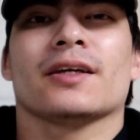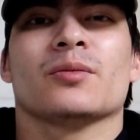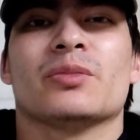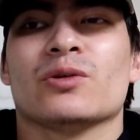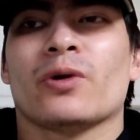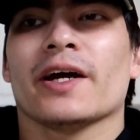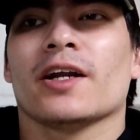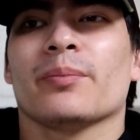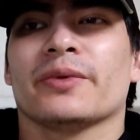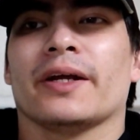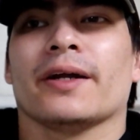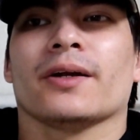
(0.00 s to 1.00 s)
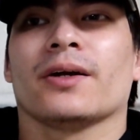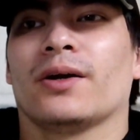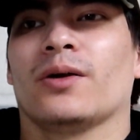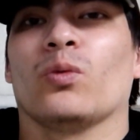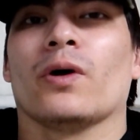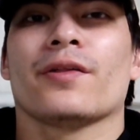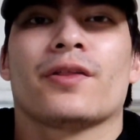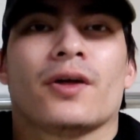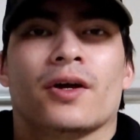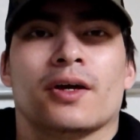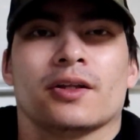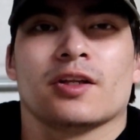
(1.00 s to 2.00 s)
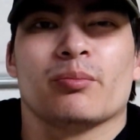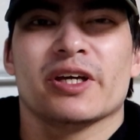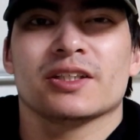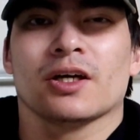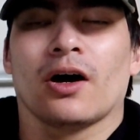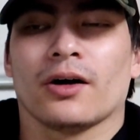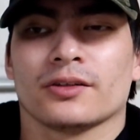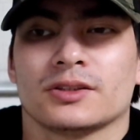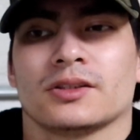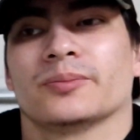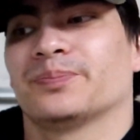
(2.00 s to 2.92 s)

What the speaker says: could be right up there with the big dogs.